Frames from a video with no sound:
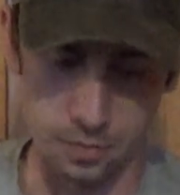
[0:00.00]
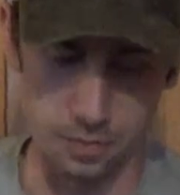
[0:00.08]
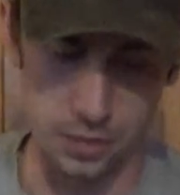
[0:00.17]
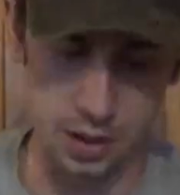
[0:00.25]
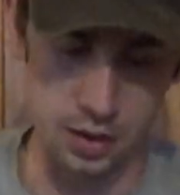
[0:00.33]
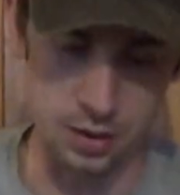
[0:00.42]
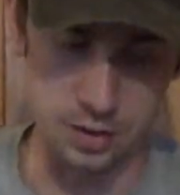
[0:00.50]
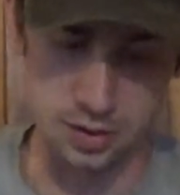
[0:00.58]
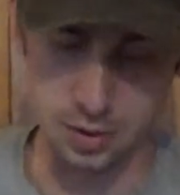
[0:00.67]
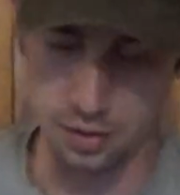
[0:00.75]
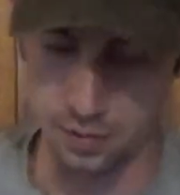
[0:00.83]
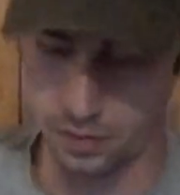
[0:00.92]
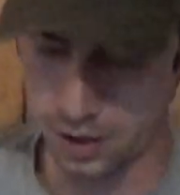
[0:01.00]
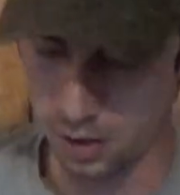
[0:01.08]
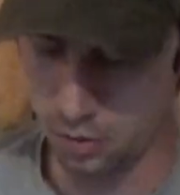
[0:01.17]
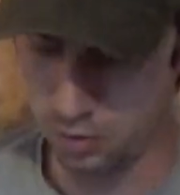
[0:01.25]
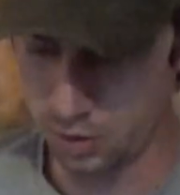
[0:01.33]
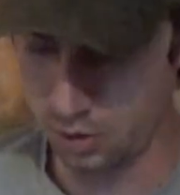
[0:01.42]
because not
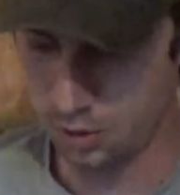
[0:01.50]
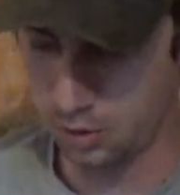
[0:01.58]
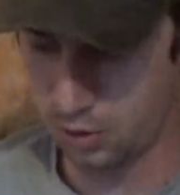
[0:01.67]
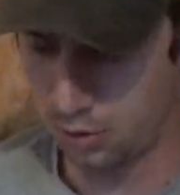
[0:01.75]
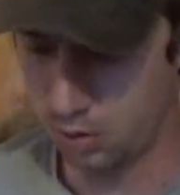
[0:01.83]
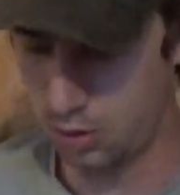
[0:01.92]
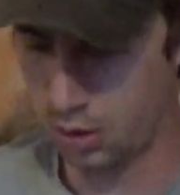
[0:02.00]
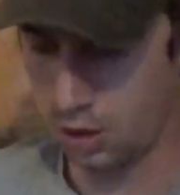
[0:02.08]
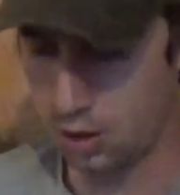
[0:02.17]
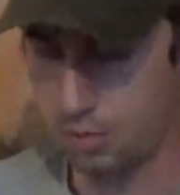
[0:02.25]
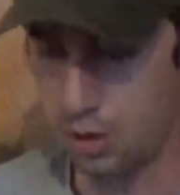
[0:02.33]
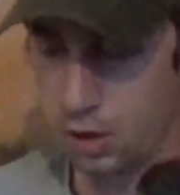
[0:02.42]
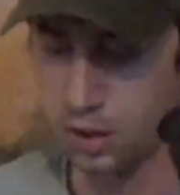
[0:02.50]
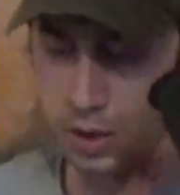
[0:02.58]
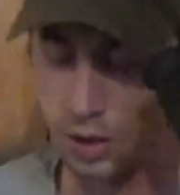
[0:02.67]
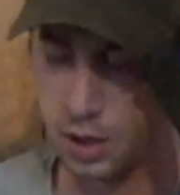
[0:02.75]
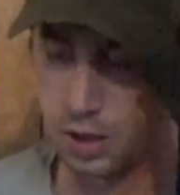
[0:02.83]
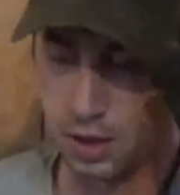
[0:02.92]
only can you be
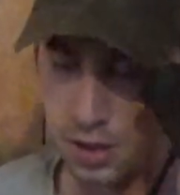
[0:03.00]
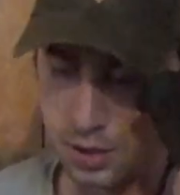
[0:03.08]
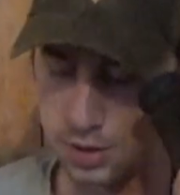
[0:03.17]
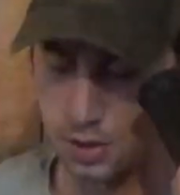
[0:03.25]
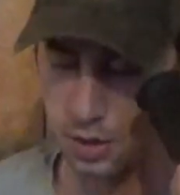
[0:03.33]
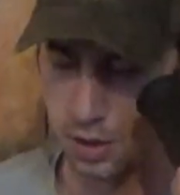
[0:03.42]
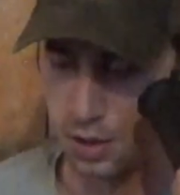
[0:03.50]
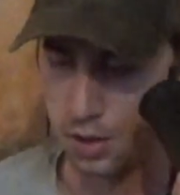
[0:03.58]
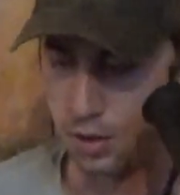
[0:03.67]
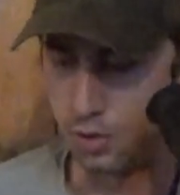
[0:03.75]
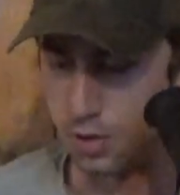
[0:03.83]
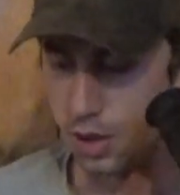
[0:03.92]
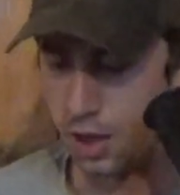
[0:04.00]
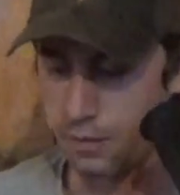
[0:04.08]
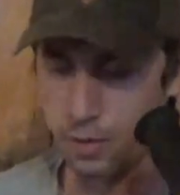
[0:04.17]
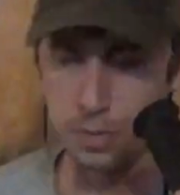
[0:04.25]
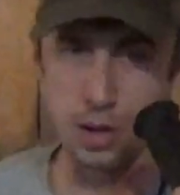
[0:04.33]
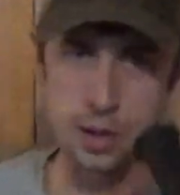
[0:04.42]
looking like this, you can have
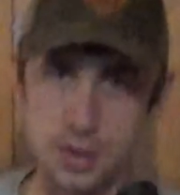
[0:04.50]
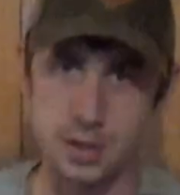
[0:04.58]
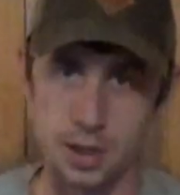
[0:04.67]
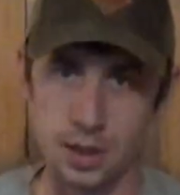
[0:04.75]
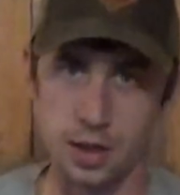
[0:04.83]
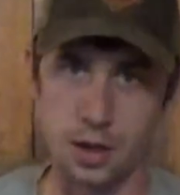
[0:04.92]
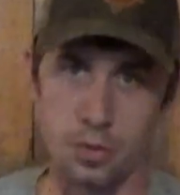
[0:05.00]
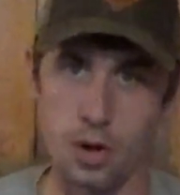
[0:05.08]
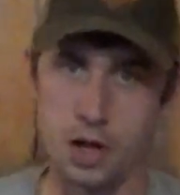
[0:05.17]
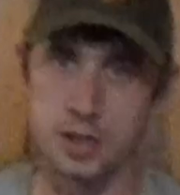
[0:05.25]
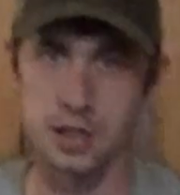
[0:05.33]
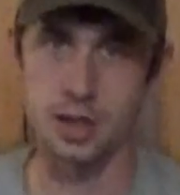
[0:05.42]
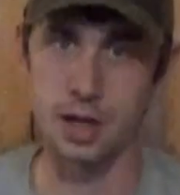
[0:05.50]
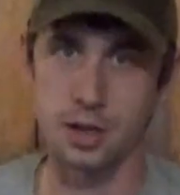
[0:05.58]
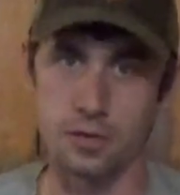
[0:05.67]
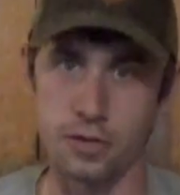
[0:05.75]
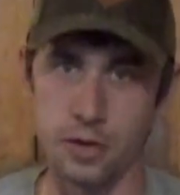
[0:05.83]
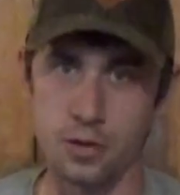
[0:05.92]
your buddy sitting there watching it on
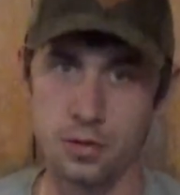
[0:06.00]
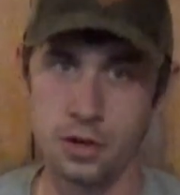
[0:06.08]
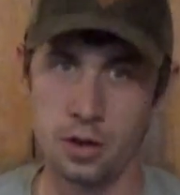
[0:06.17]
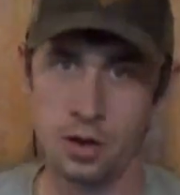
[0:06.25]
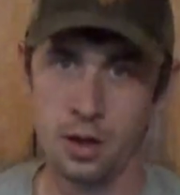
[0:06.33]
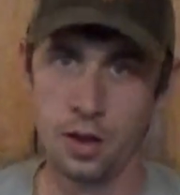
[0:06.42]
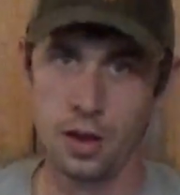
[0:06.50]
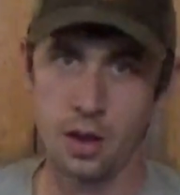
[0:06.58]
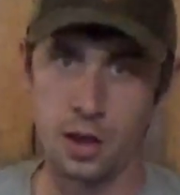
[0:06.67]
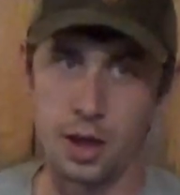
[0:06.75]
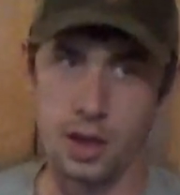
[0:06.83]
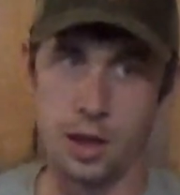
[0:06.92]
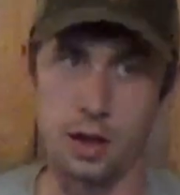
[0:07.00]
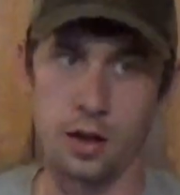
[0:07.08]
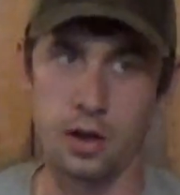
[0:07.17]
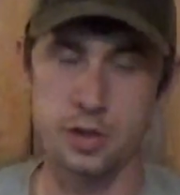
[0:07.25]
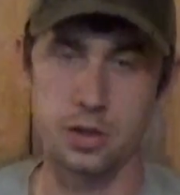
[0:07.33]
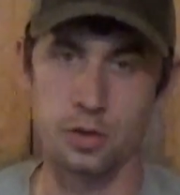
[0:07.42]
the phone, and then
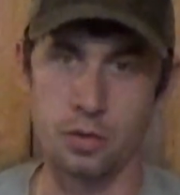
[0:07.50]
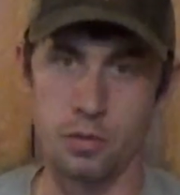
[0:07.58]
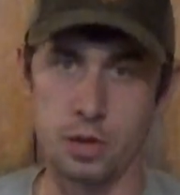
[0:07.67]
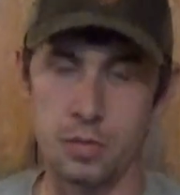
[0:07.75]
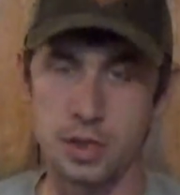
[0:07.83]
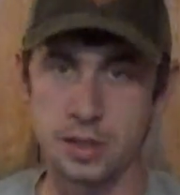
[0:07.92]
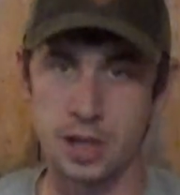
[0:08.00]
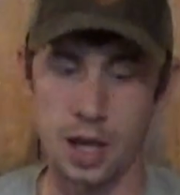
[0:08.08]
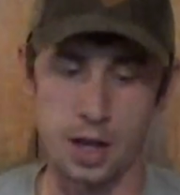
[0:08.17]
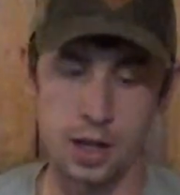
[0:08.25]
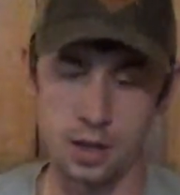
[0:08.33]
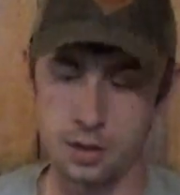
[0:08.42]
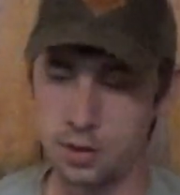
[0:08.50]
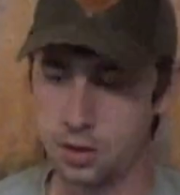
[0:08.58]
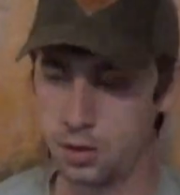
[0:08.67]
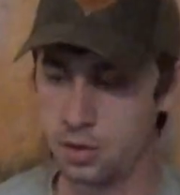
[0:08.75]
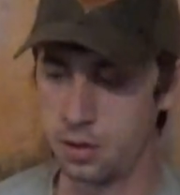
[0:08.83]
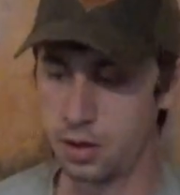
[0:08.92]
also we could be scanning
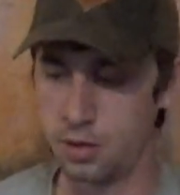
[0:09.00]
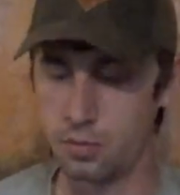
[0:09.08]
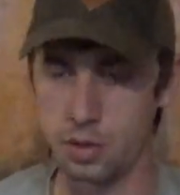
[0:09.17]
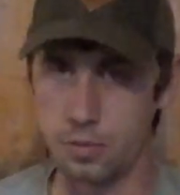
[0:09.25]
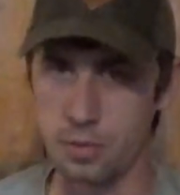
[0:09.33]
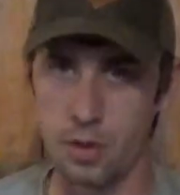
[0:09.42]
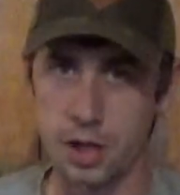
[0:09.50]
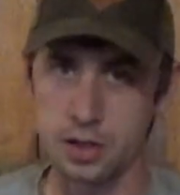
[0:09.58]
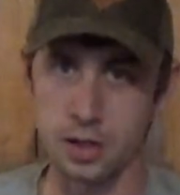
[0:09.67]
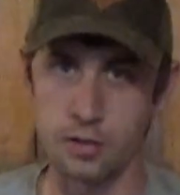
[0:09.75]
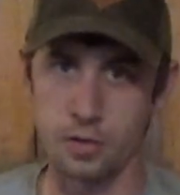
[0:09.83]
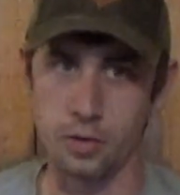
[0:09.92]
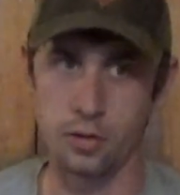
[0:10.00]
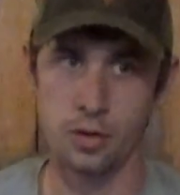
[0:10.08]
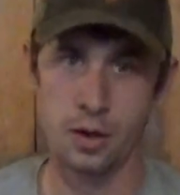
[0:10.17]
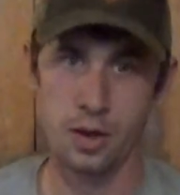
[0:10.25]
and we could be watching on the phone.